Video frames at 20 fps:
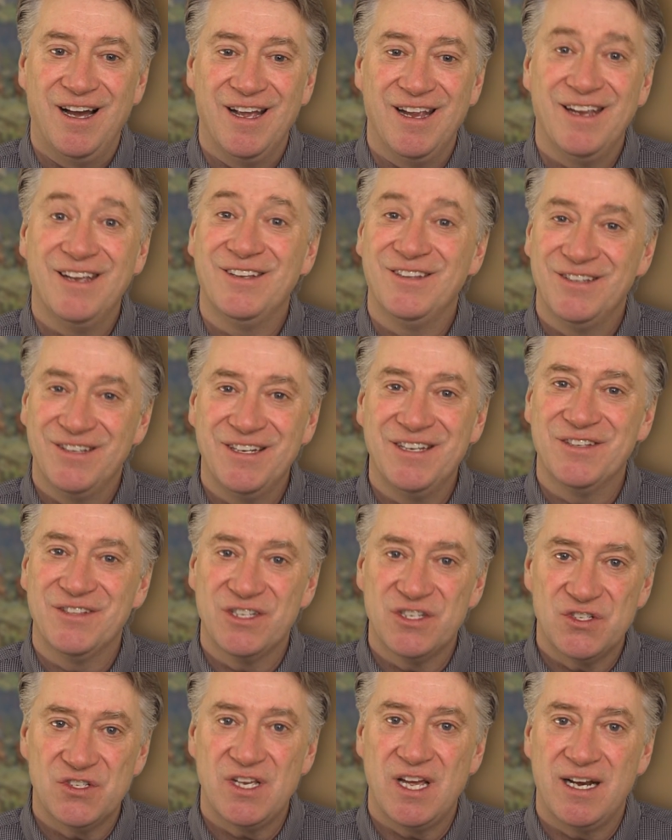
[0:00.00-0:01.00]
in
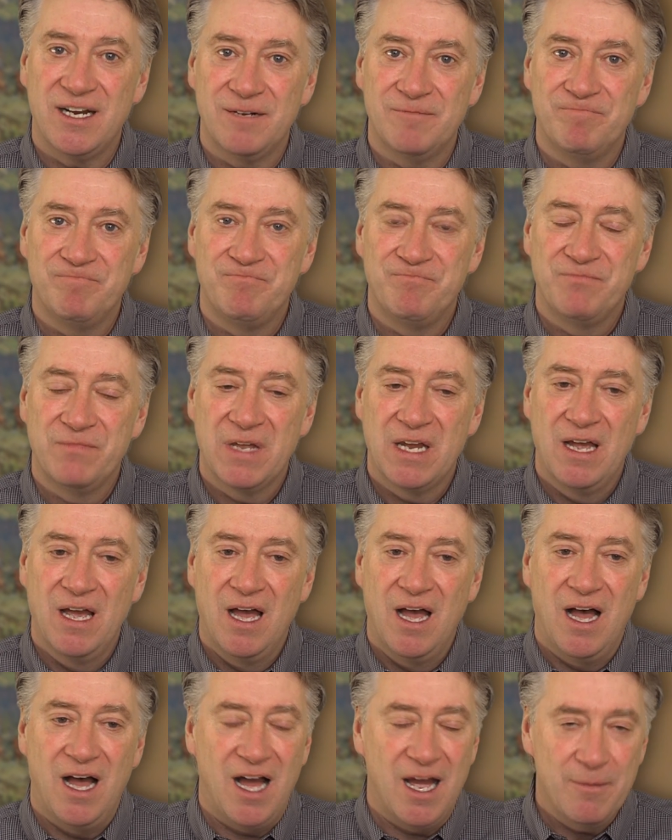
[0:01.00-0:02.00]
the Senate.
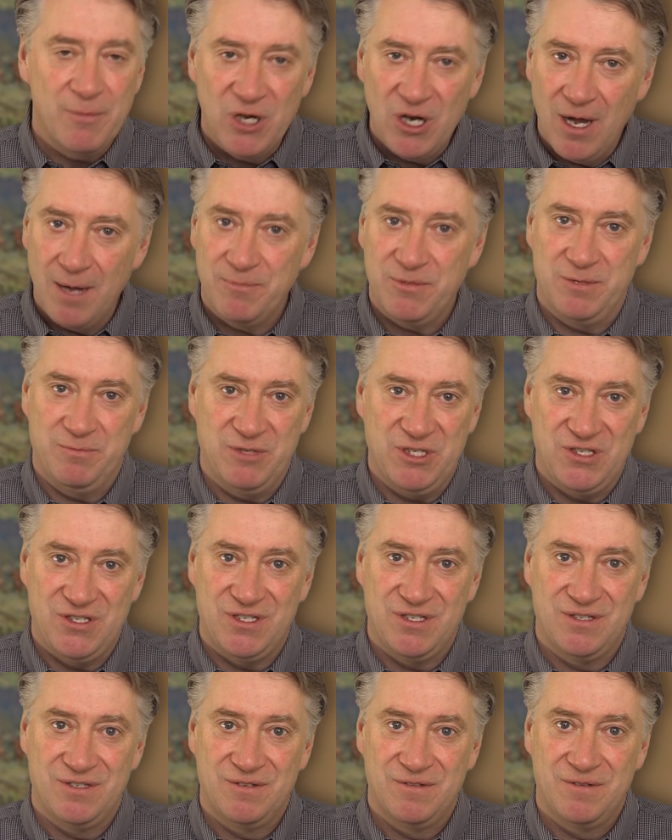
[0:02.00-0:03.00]
I'm an
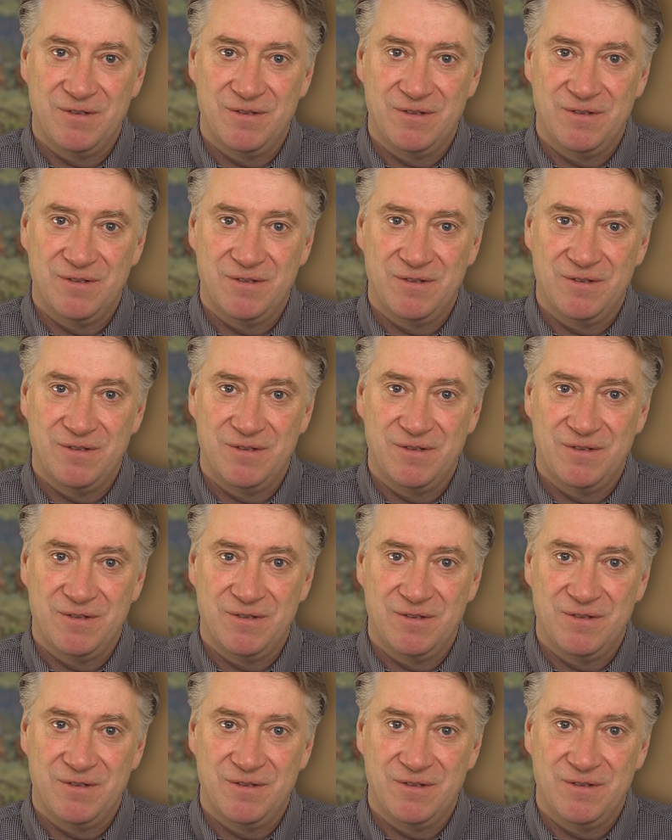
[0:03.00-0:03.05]
optimist.